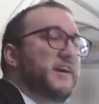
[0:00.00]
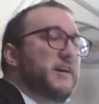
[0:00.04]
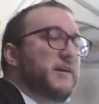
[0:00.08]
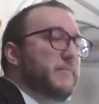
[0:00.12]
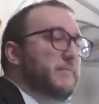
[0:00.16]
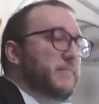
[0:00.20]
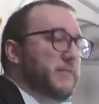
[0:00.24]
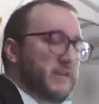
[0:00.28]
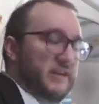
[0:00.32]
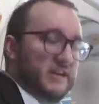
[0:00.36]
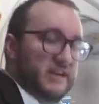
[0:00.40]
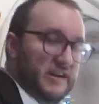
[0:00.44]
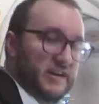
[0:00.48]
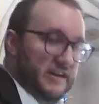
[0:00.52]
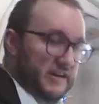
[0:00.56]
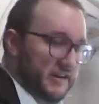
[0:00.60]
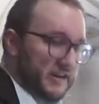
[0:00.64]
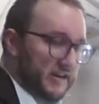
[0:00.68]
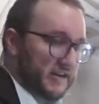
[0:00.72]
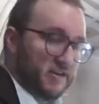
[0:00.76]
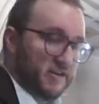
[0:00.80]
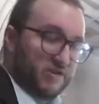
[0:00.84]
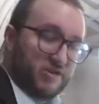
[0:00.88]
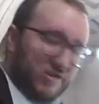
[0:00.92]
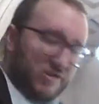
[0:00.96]
But uh,
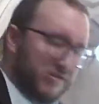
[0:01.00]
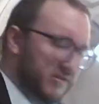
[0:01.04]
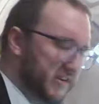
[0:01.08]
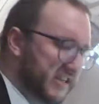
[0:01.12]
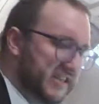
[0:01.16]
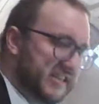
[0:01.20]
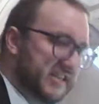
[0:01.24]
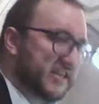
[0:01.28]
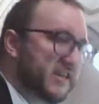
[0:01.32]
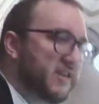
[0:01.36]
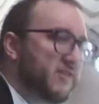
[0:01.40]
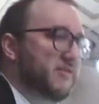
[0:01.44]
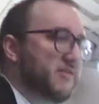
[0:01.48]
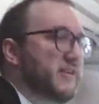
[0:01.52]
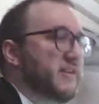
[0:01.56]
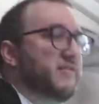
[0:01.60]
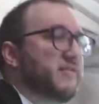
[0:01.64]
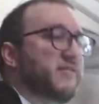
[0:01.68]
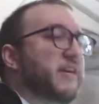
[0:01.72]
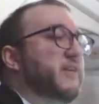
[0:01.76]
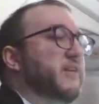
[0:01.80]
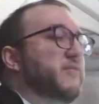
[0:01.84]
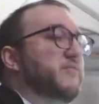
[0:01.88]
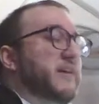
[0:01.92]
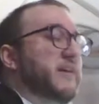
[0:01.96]
you don't need to go there
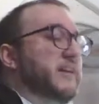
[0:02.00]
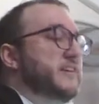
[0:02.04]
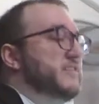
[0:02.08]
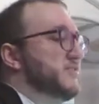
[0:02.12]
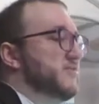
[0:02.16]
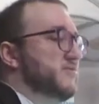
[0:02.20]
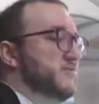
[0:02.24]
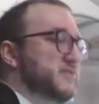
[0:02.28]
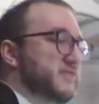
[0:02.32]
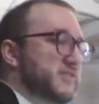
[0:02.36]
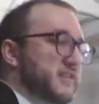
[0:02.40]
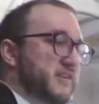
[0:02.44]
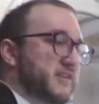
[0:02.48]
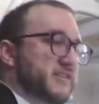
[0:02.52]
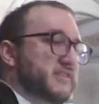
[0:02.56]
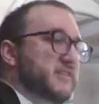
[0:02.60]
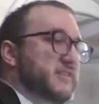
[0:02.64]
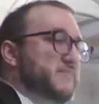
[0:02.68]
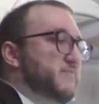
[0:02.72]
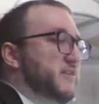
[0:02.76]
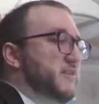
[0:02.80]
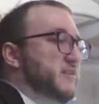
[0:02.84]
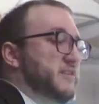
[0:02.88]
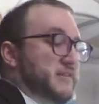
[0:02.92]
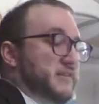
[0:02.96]
right away, so start
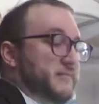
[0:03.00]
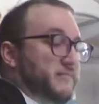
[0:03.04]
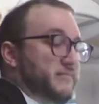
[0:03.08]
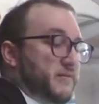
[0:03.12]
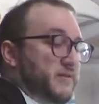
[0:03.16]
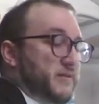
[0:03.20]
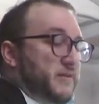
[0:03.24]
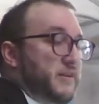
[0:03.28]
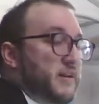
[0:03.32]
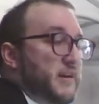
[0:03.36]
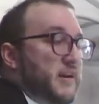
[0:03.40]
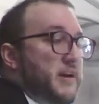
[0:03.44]
somewhere simple.